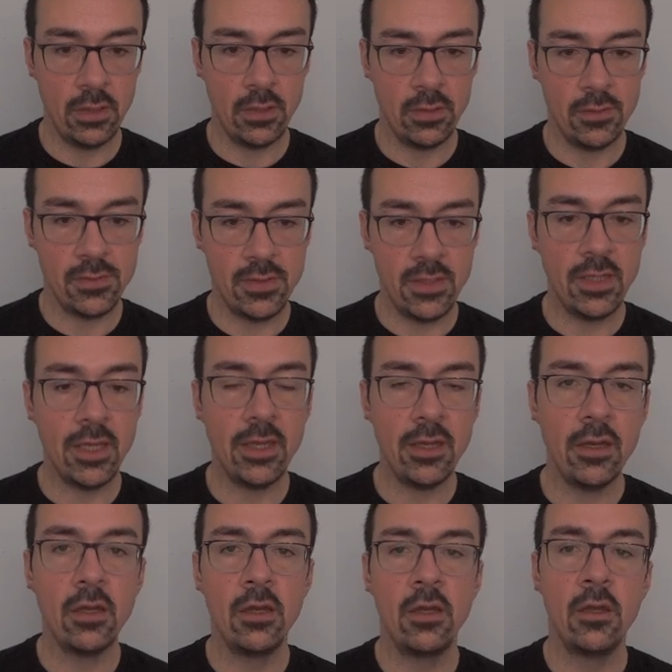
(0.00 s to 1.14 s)
zk.
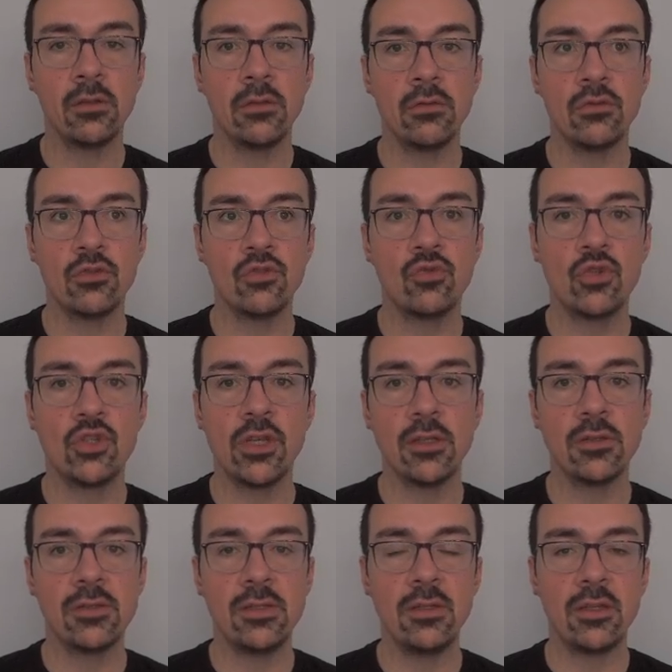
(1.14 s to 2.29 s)
Just to check the
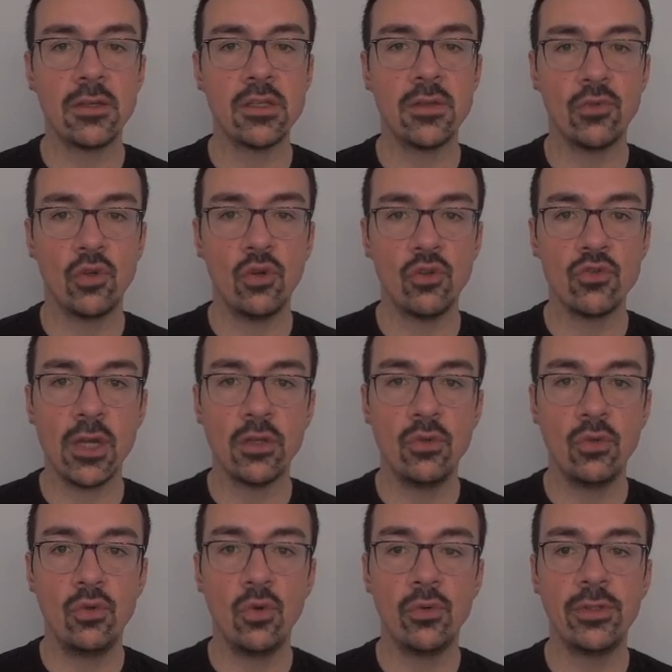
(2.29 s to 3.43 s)
syntax of the contract, you
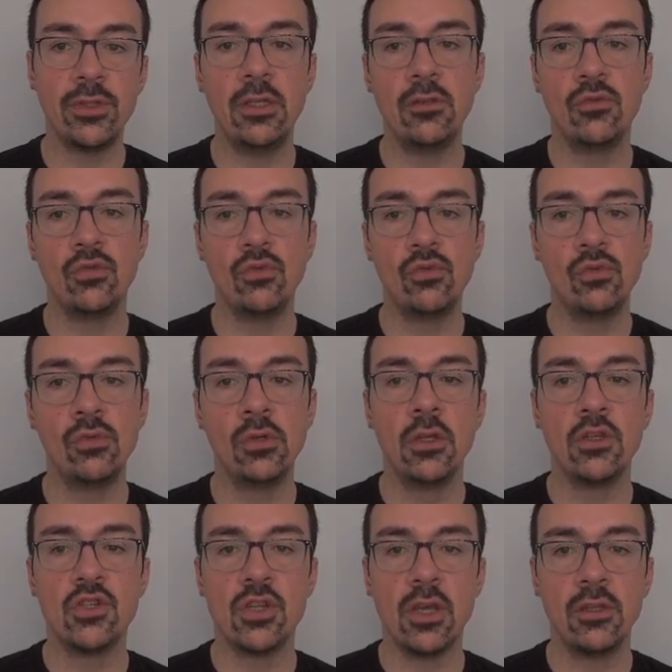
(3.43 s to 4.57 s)
don't need to
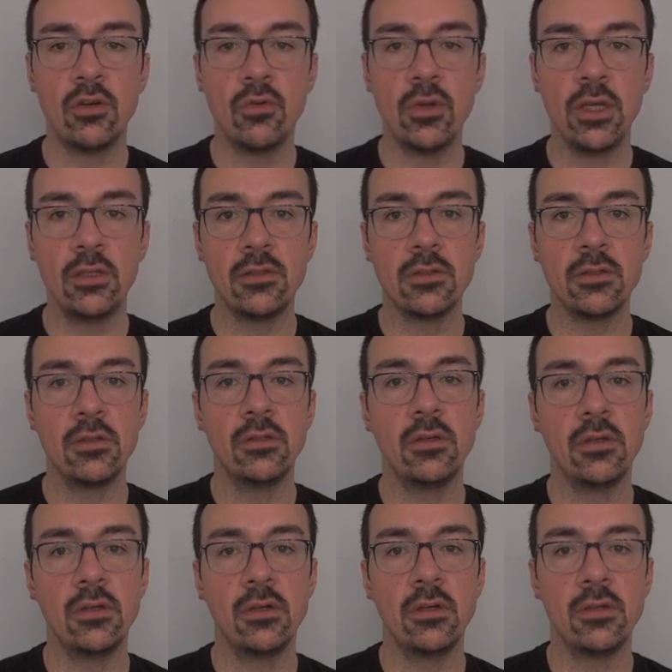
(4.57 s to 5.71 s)
generate
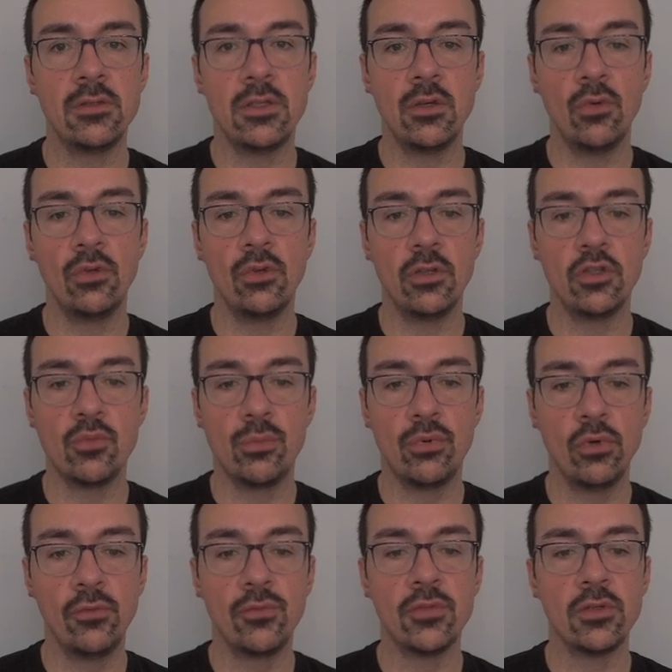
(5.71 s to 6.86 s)
the zero knowledge
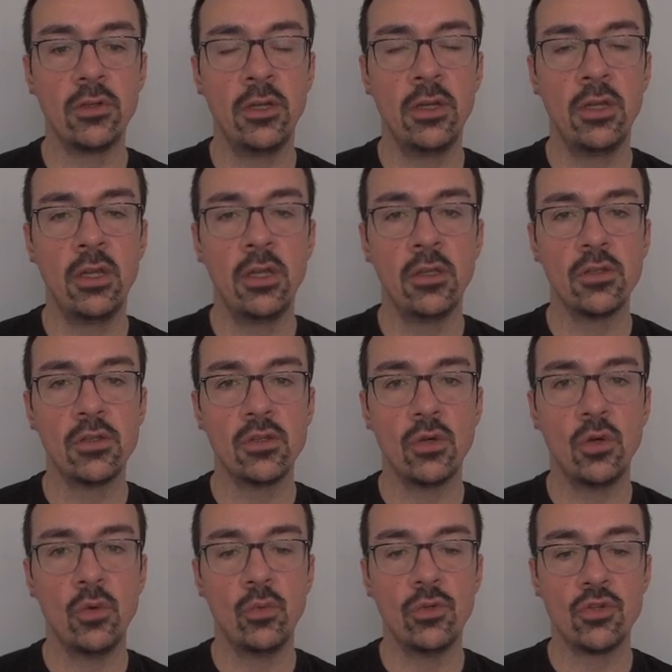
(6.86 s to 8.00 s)
proofs. So
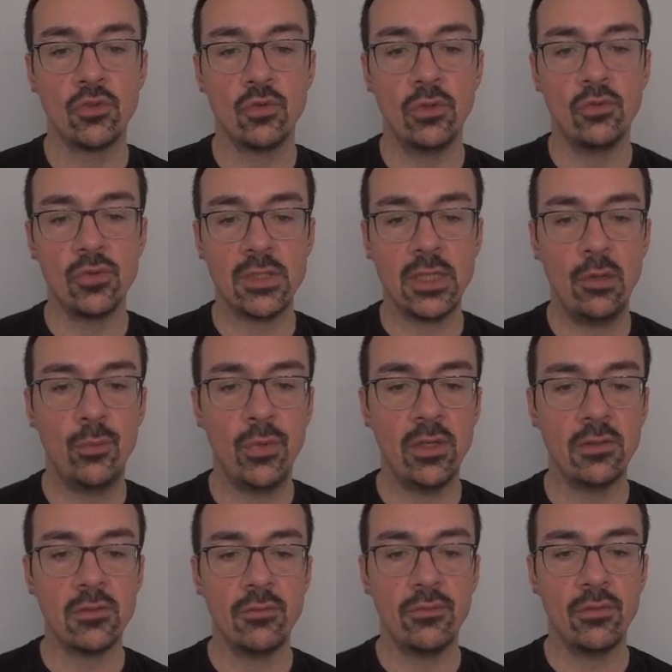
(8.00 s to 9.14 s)
we're just going to skip
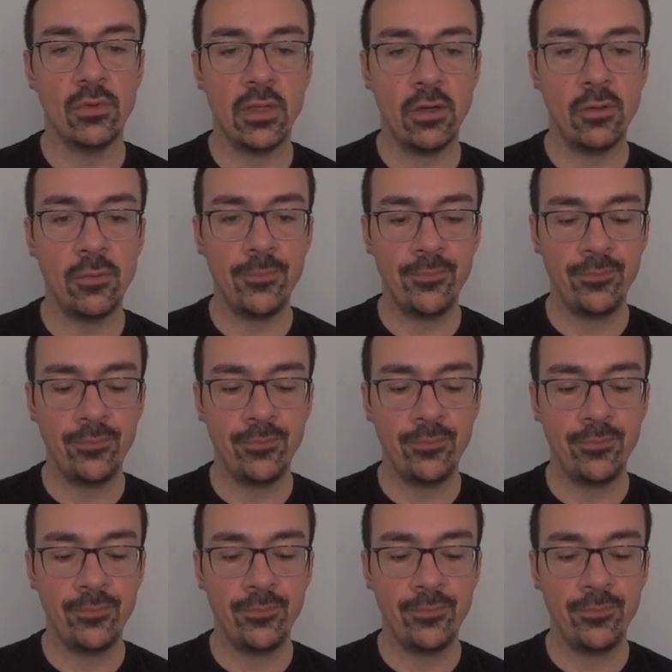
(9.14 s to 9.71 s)
it for now.